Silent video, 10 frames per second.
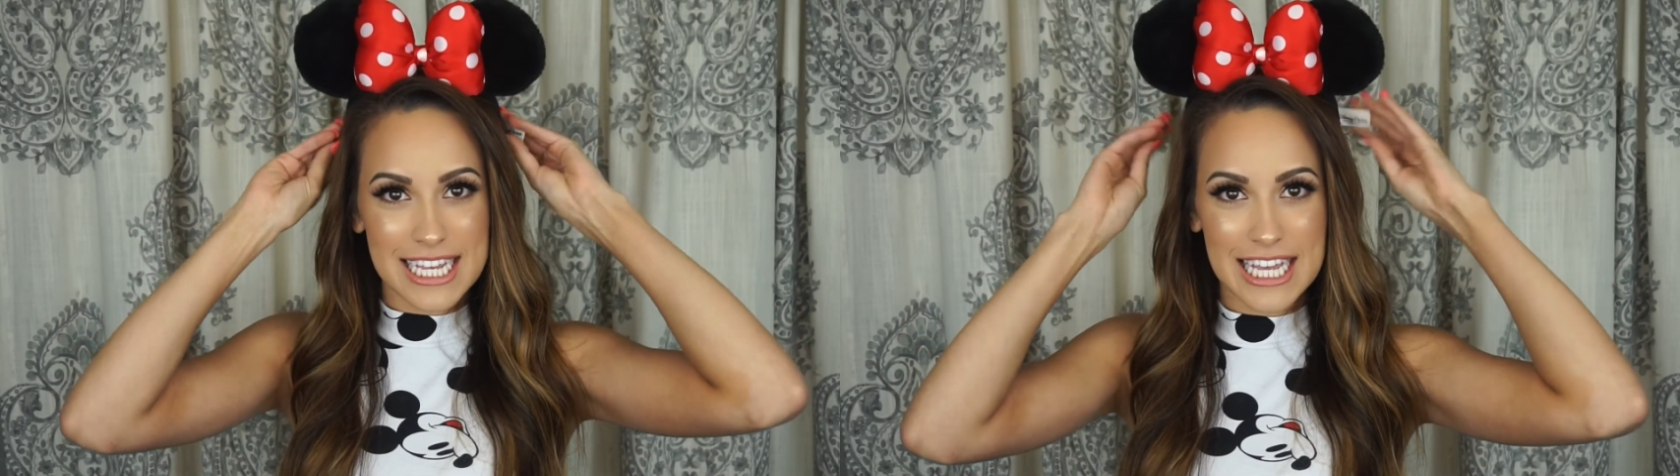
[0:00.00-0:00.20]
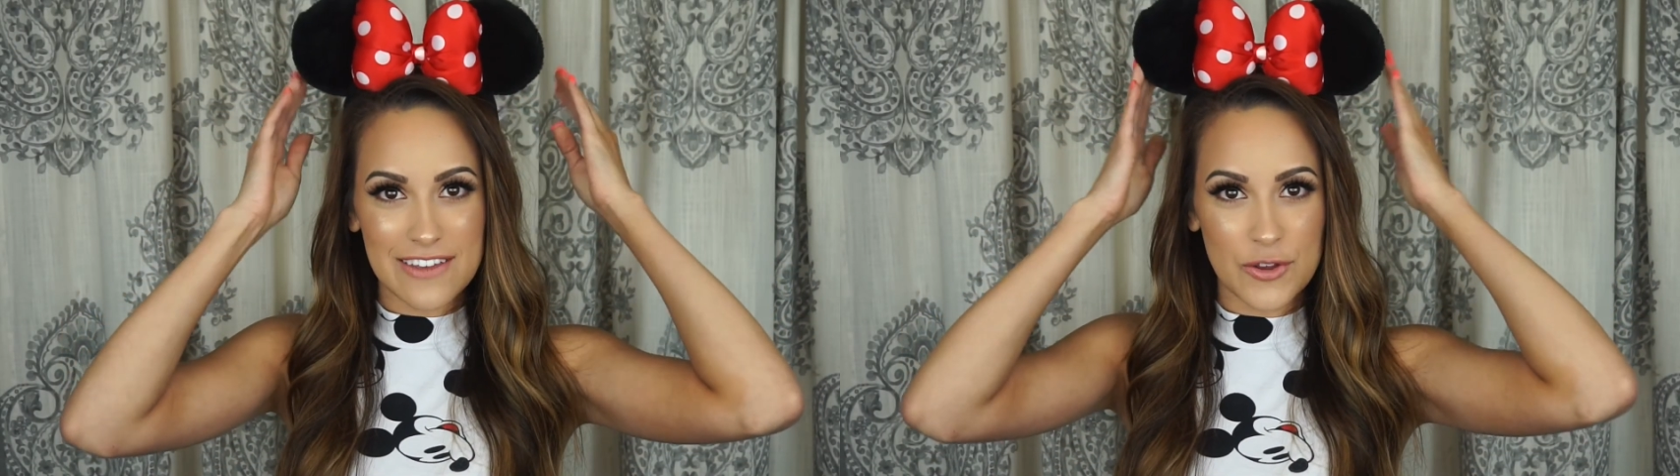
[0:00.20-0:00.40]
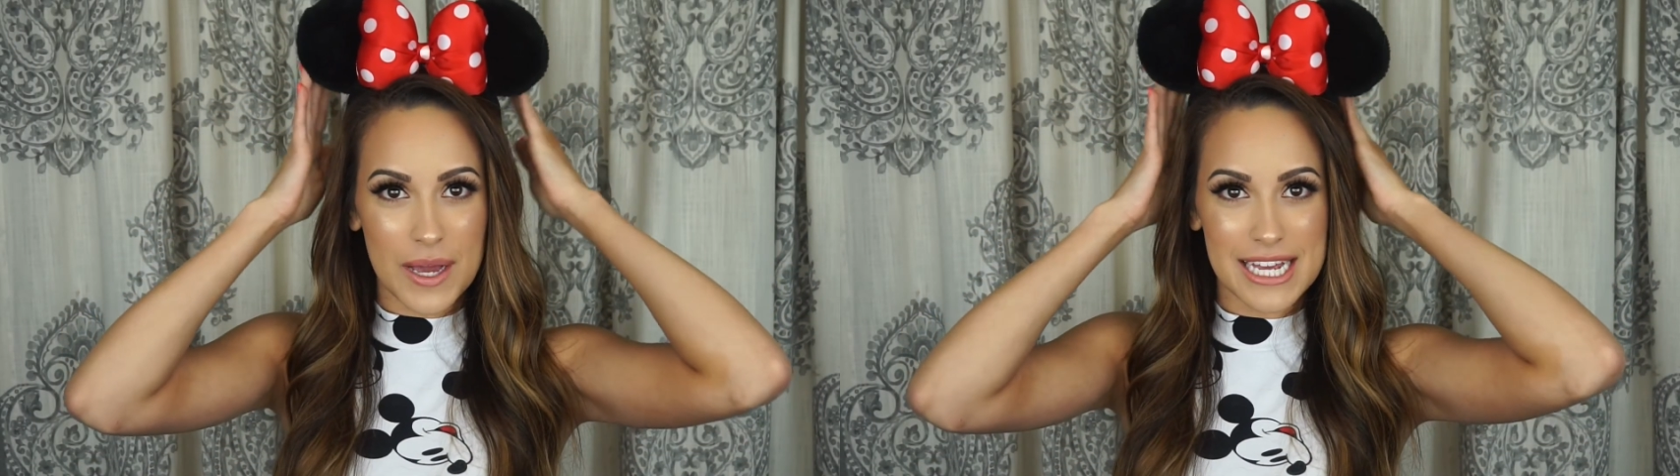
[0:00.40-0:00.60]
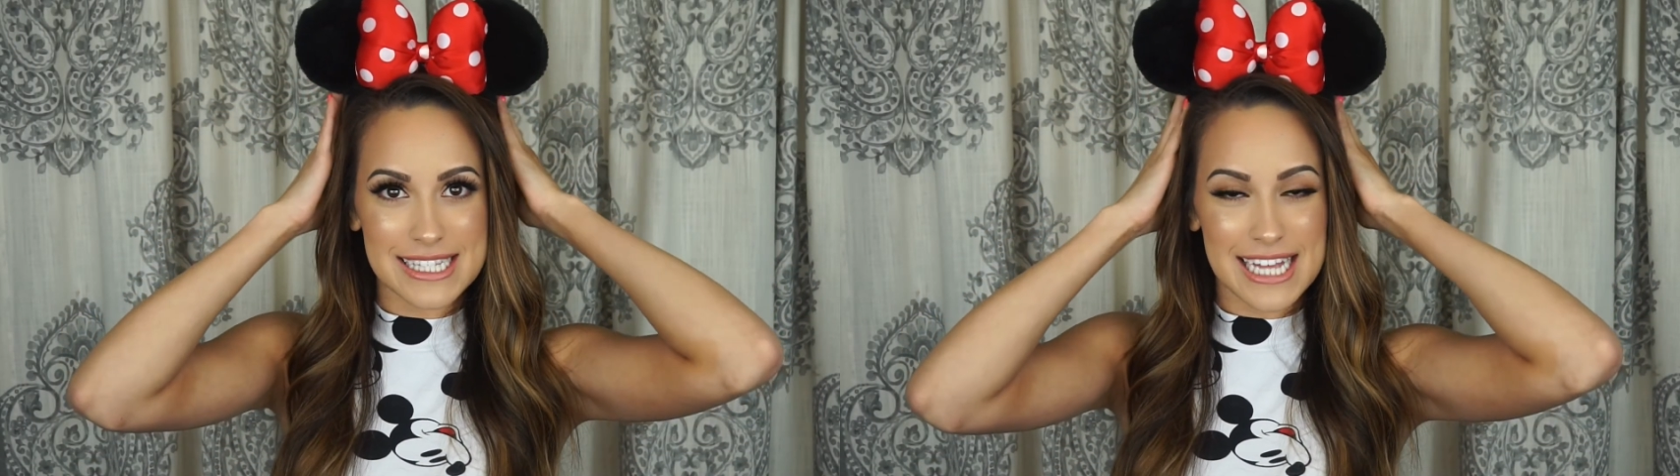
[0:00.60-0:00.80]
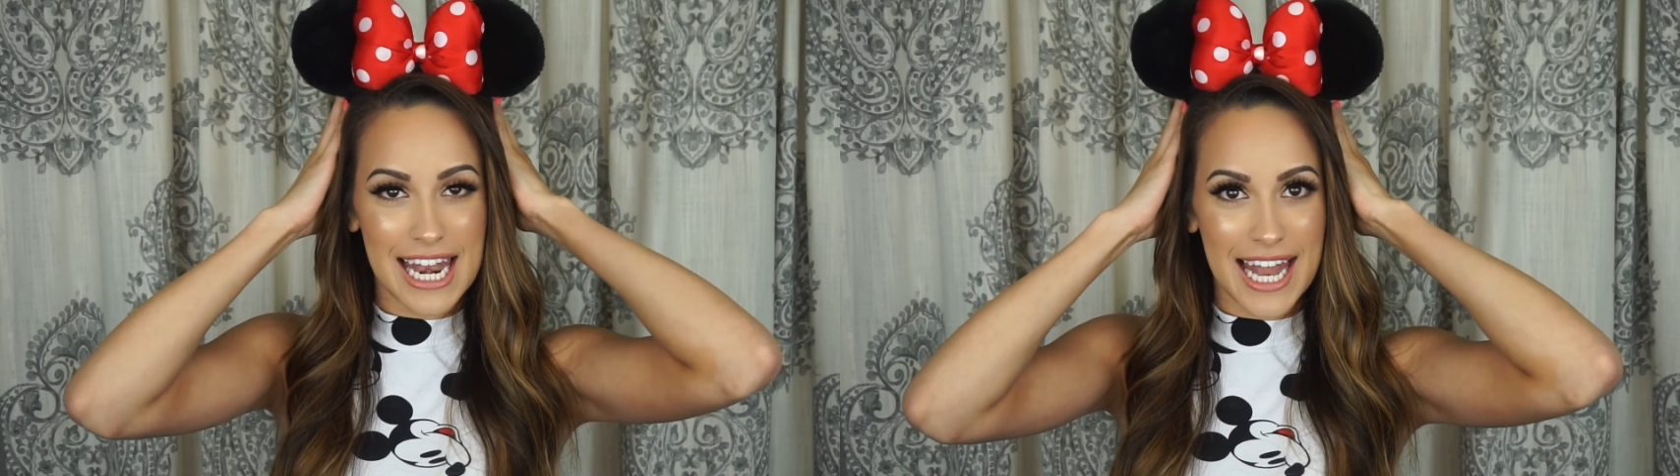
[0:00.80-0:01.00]
if you
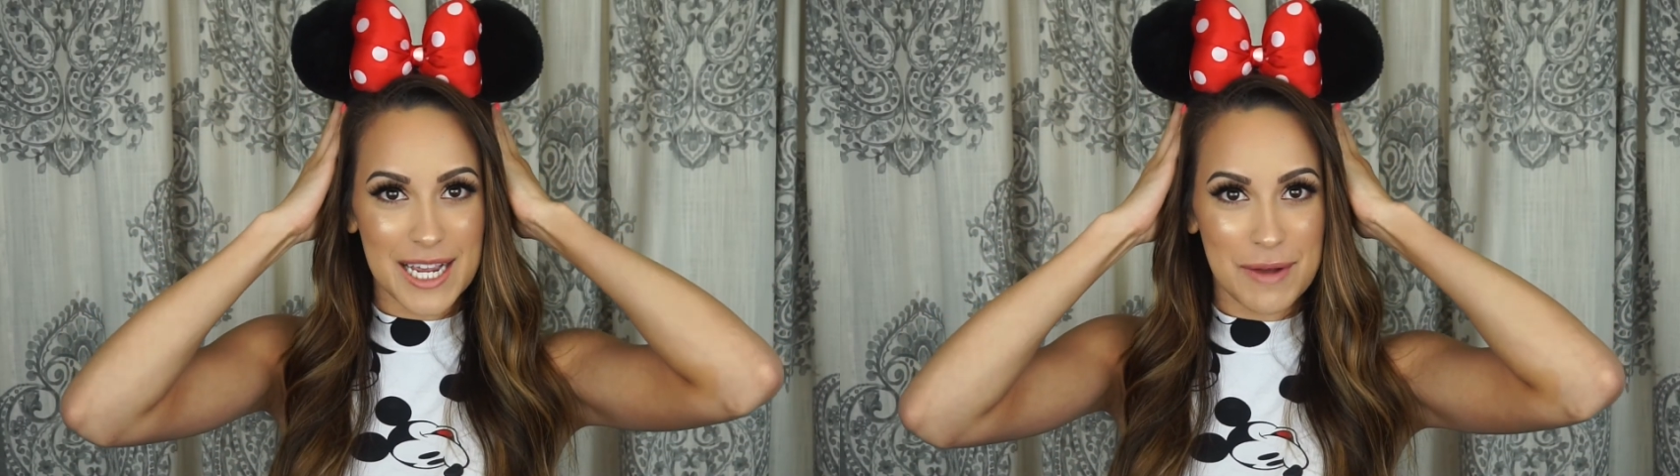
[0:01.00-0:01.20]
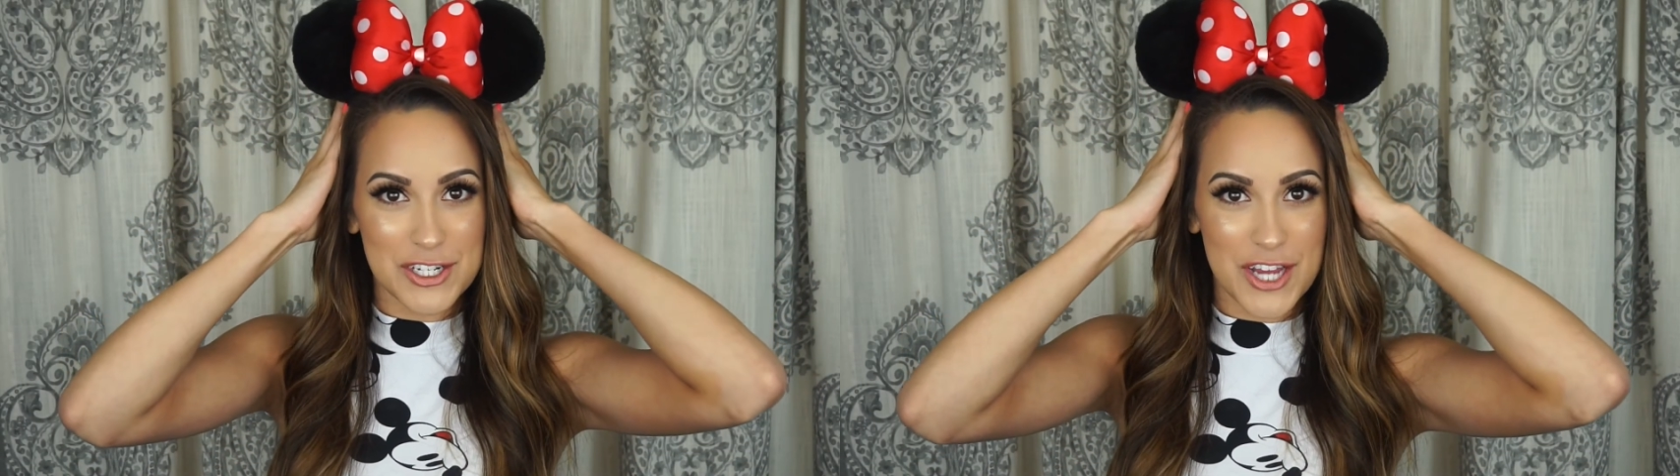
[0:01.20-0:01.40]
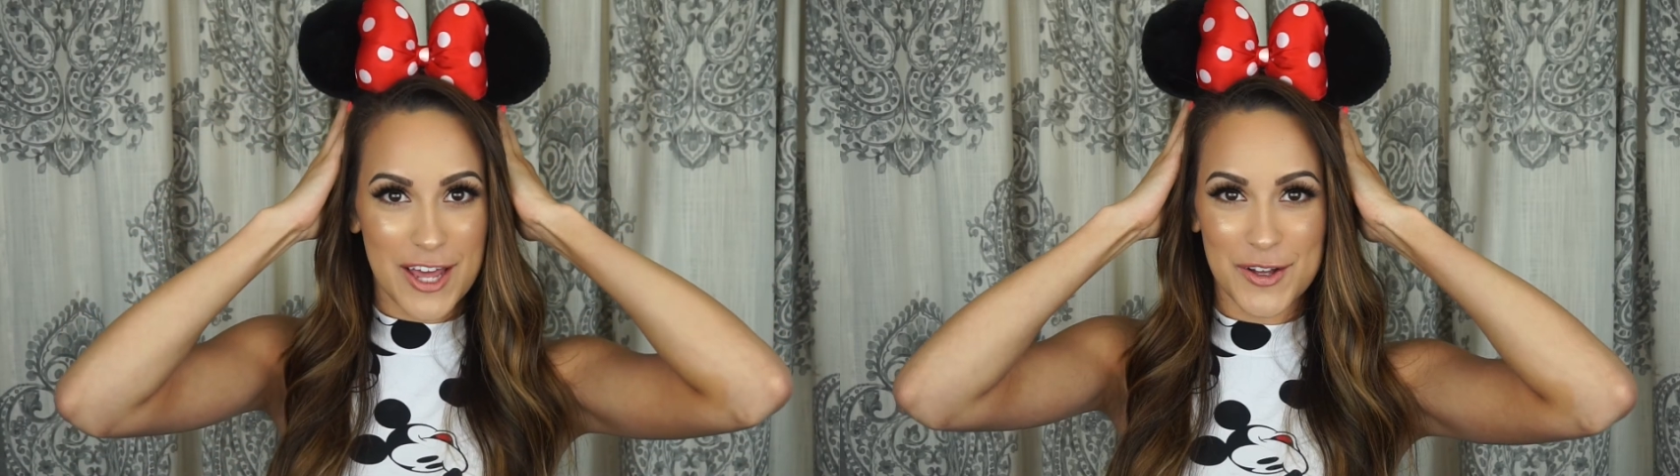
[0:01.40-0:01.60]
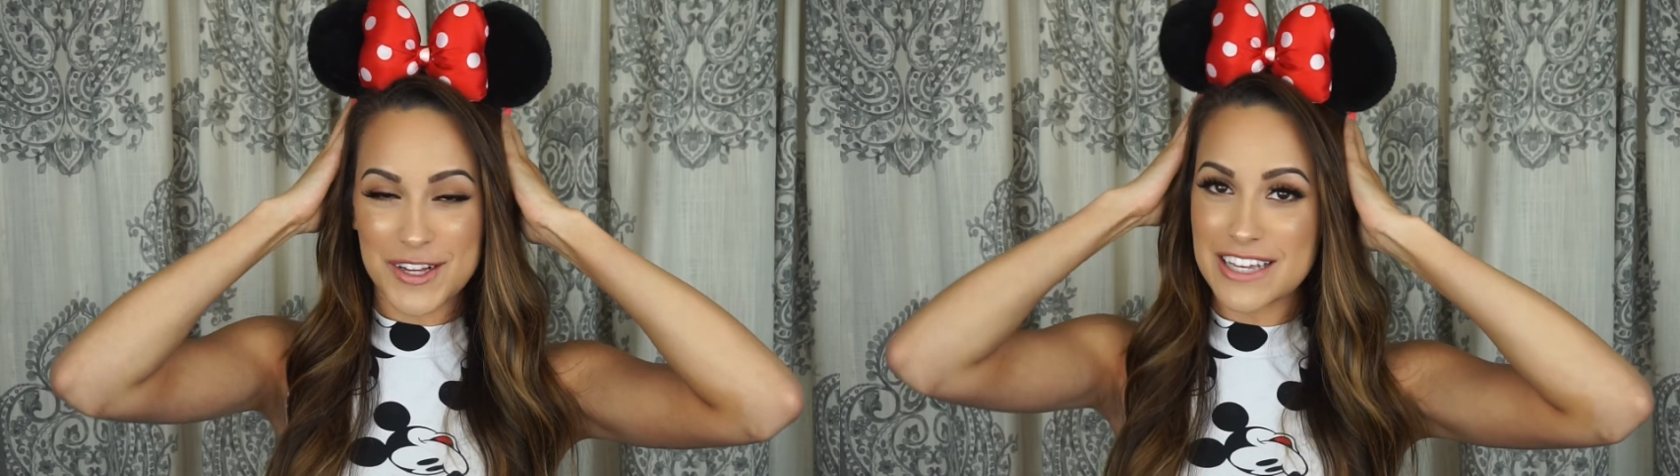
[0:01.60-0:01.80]
guys like my channel,